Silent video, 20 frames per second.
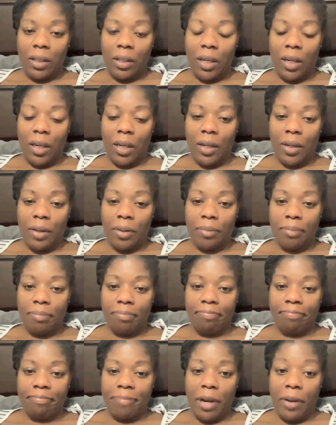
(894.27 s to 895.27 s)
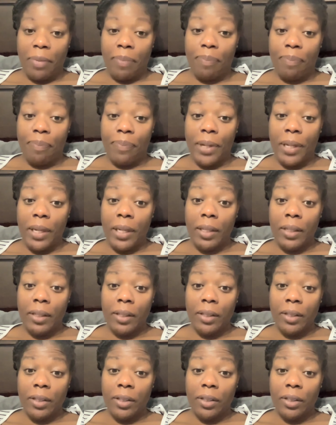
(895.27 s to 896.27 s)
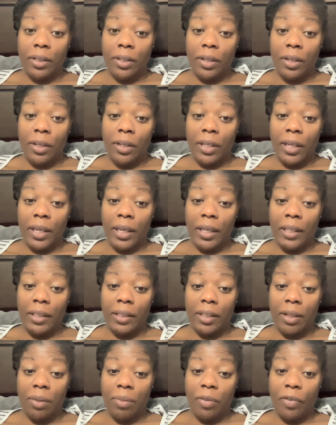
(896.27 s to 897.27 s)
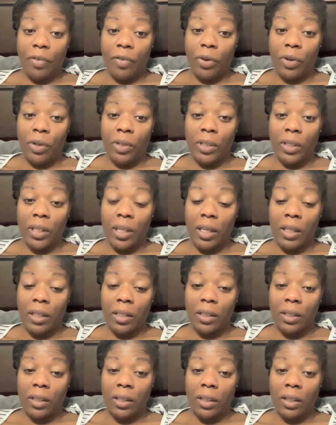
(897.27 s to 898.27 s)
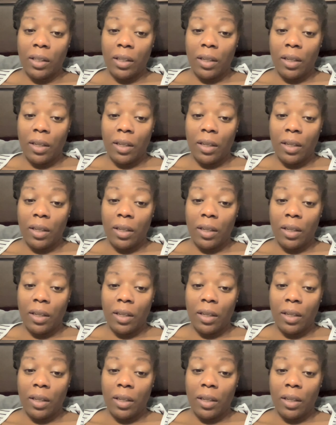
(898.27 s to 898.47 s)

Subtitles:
My biggest concern, like I said before, is Kingsley.